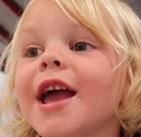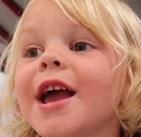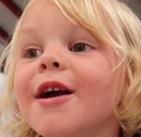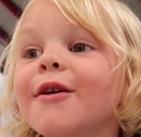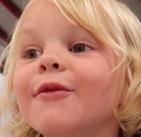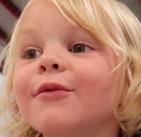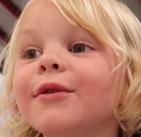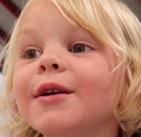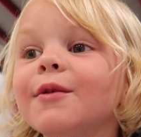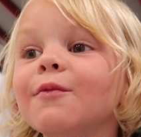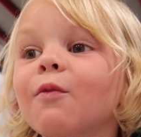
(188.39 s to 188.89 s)

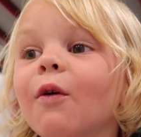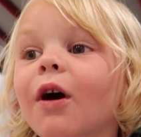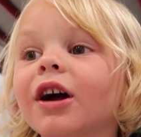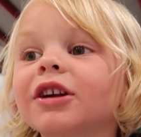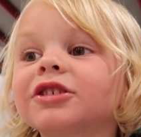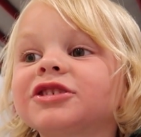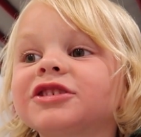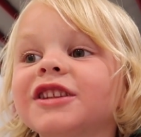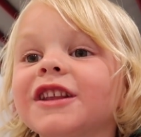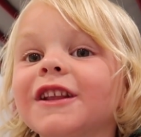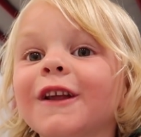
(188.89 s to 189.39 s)
and we
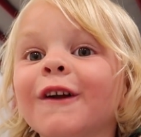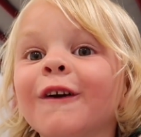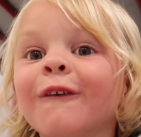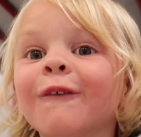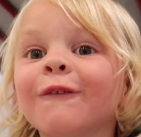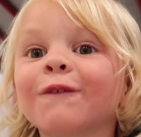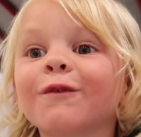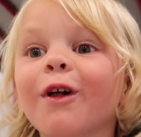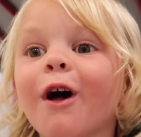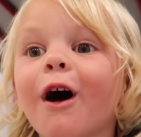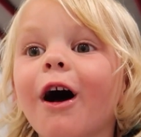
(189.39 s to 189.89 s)
watched
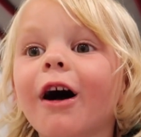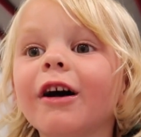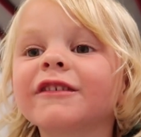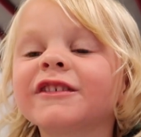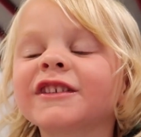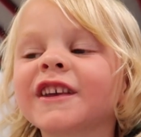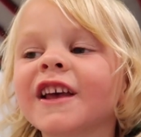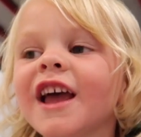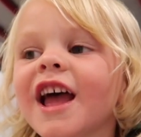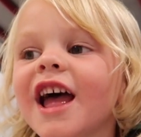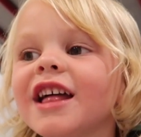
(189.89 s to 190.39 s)
their vlogs,